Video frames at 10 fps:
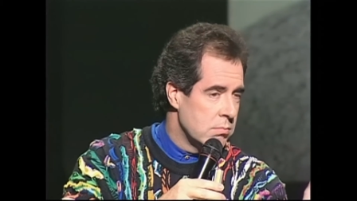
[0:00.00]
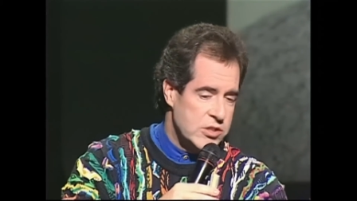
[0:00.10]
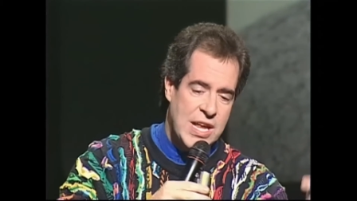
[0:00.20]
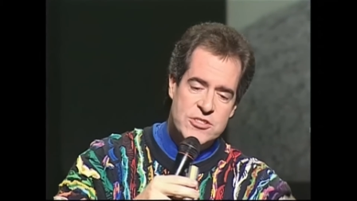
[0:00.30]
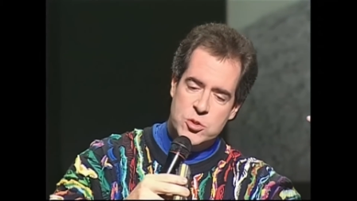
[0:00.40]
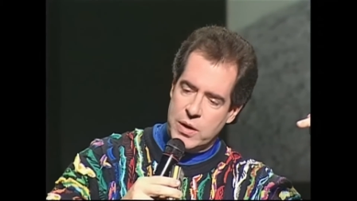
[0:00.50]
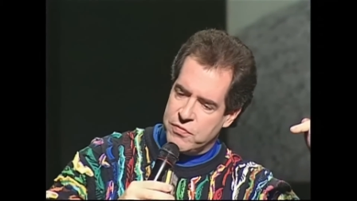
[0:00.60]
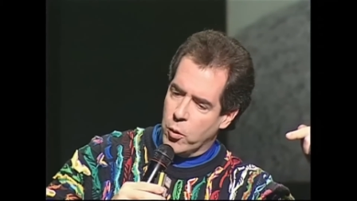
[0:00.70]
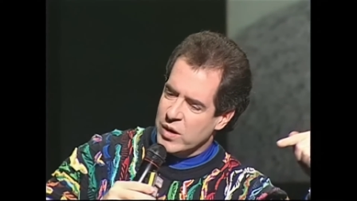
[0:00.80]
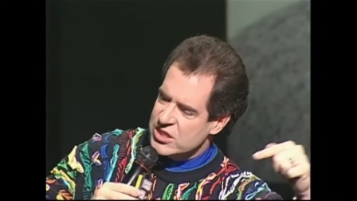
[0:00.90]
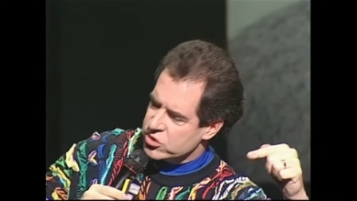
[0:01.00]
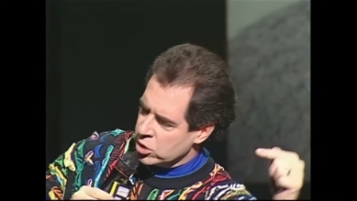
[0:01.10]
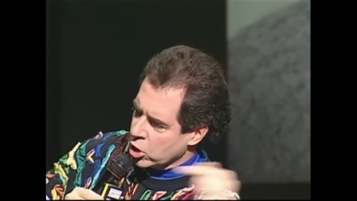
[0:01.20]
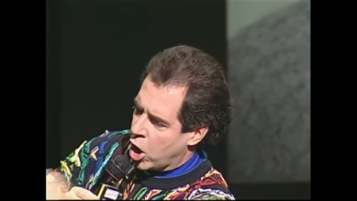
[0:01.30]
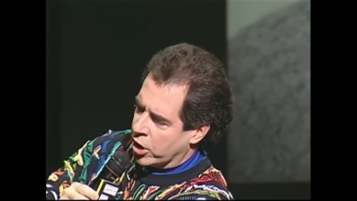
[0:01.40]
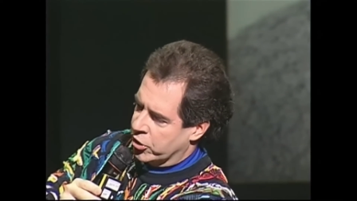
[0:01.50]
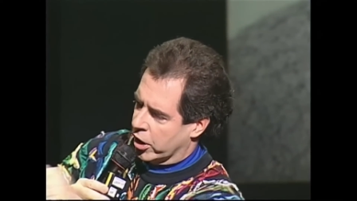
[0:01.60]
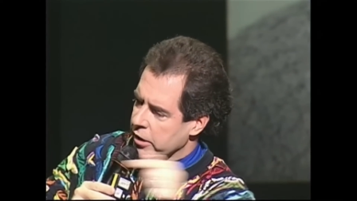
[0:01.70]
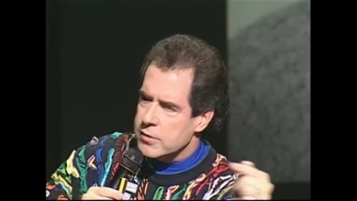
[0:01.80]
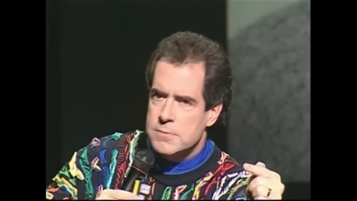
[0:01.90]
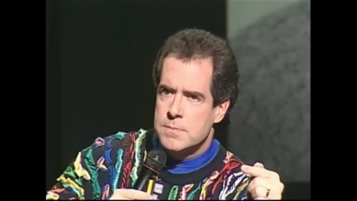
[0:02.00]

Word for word: attached to a four inch lawn dart.